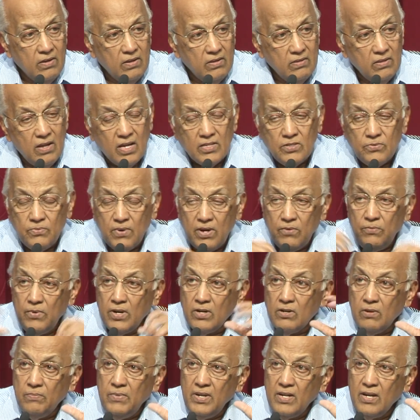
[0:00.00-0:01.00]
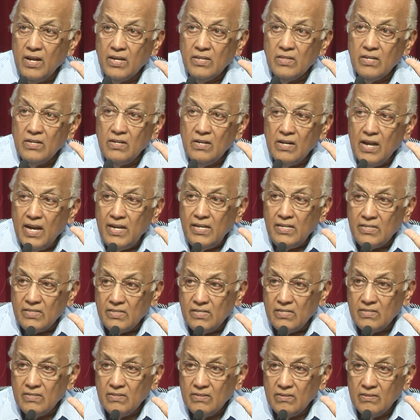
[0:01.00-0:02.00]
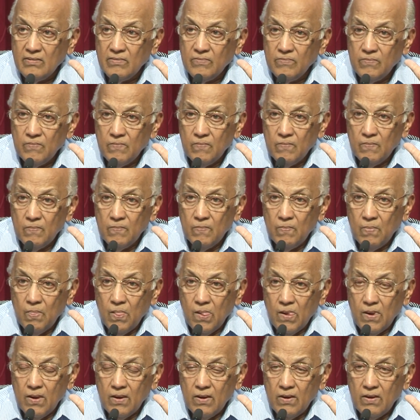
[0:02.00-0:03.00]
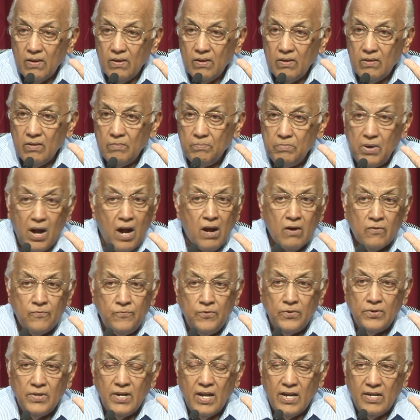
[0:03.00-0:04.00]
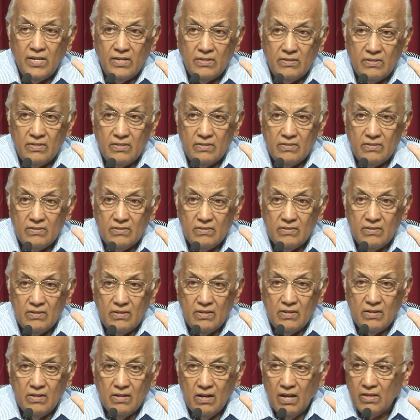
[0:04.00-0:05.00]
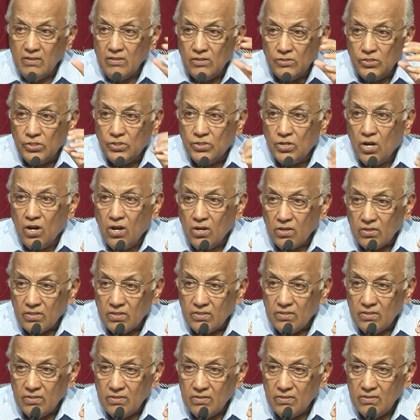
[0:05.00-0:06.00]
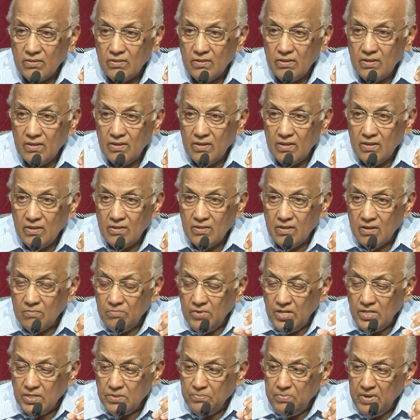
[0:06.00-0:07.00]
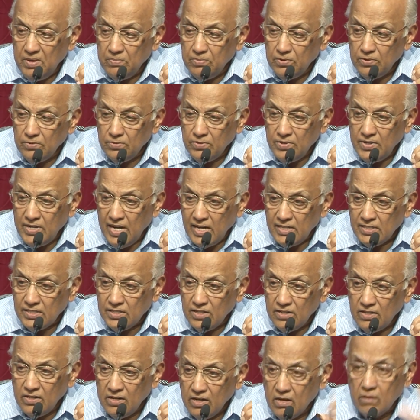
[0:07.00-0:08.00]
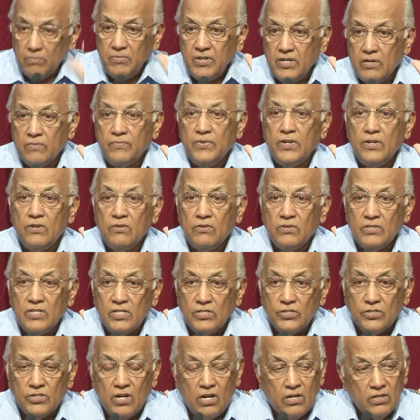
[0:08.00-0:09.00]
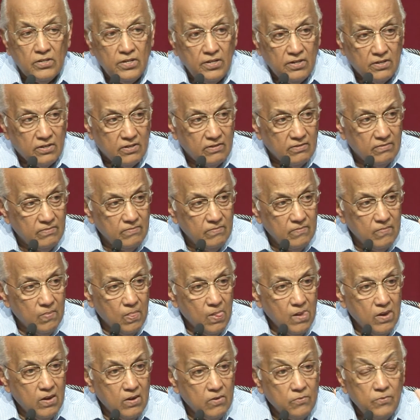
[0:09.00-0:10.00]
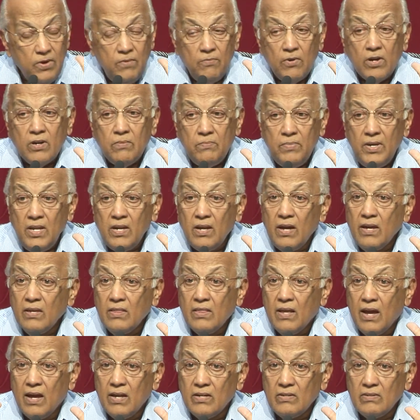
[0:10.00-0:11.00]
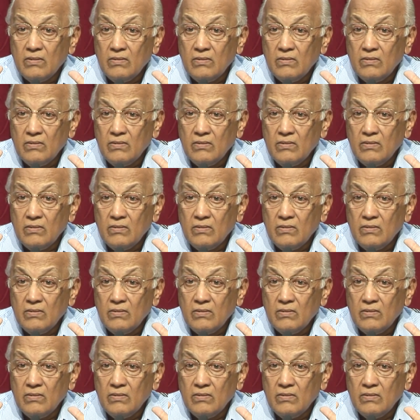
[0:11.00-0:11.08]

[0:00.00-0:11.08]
That's why we are to be like the light, powerful light, like the salt. That means people who taste a little bit of it know there's salt here. We want to be like that.